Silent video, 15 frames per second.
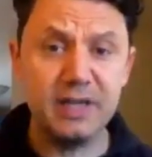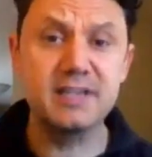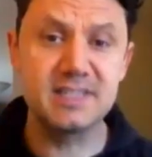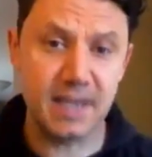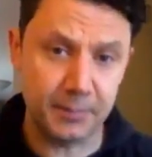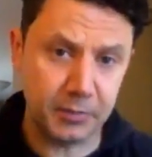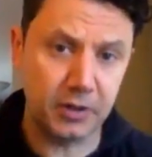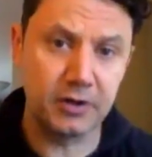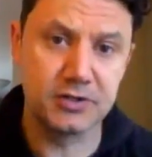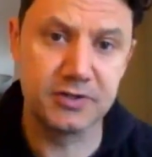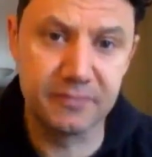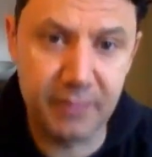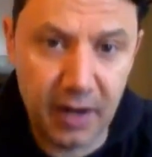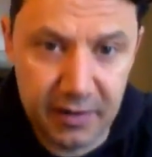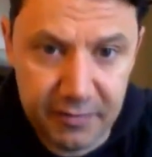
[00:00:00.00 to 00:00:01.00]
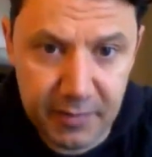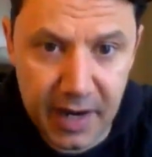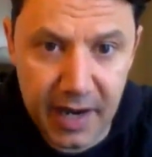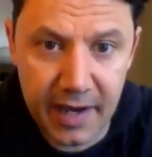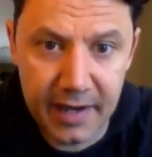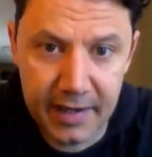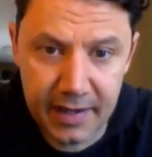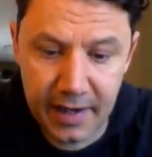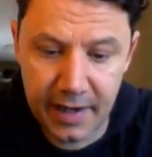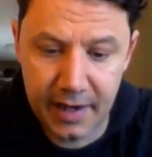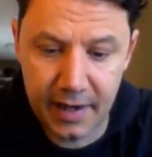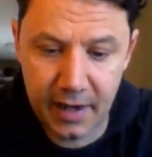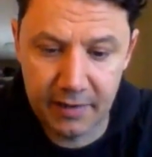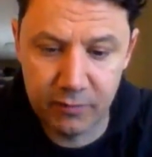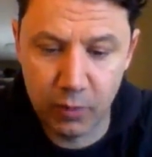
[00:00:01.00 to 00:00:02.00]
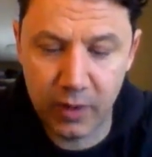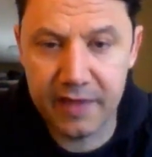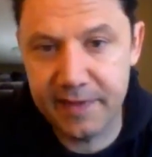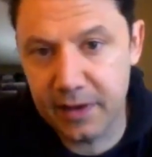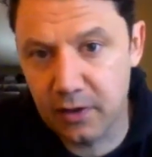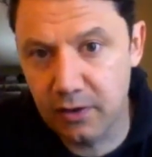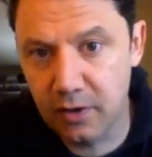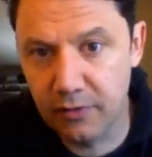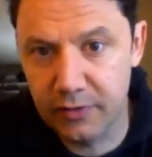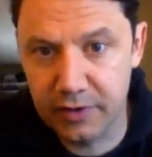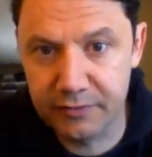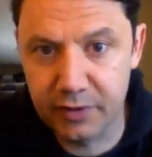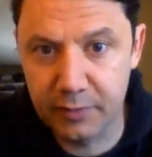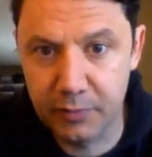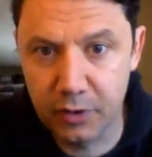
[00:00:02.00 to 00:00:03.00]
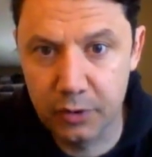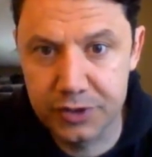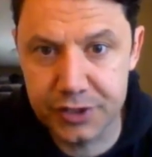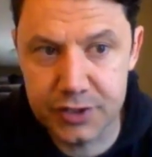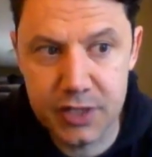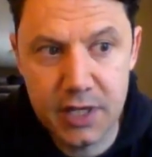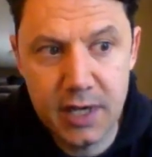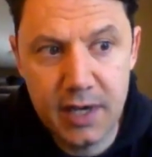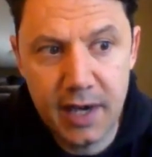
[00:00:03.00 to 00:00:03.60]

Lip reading: exemplars of my of what I think are the different approaches.